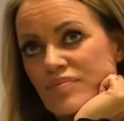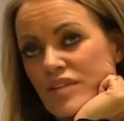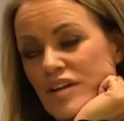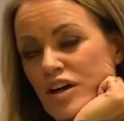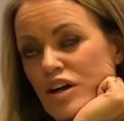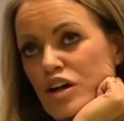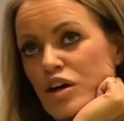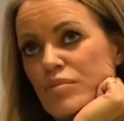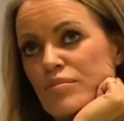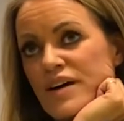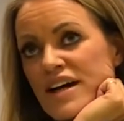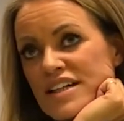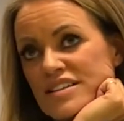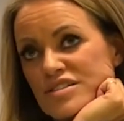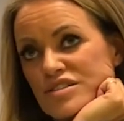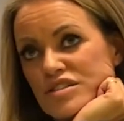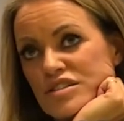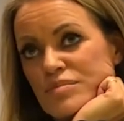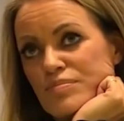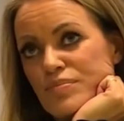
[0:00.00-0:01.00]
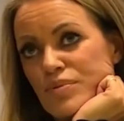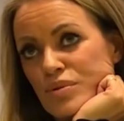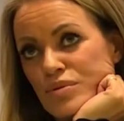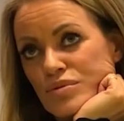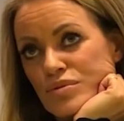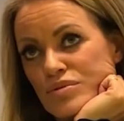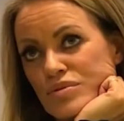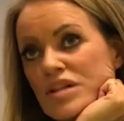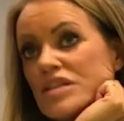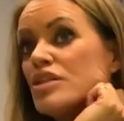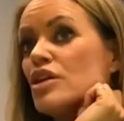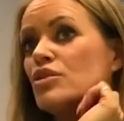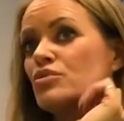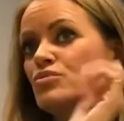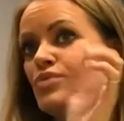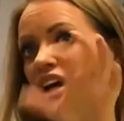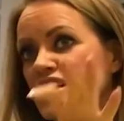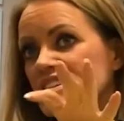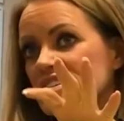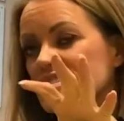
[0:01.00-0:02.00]
go back to the pool. No,
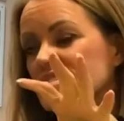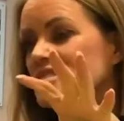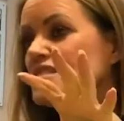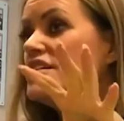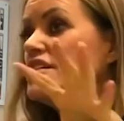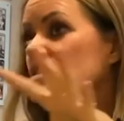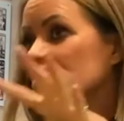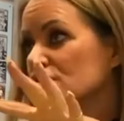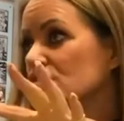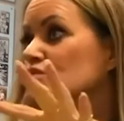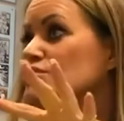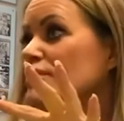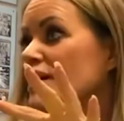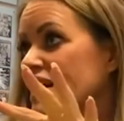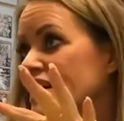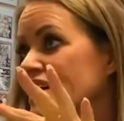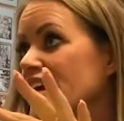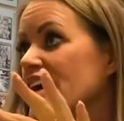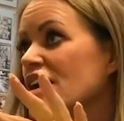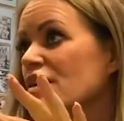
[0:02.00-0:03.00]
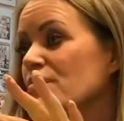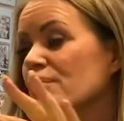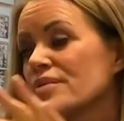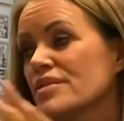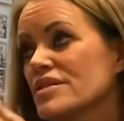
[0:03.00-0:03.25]
rest, do my nap.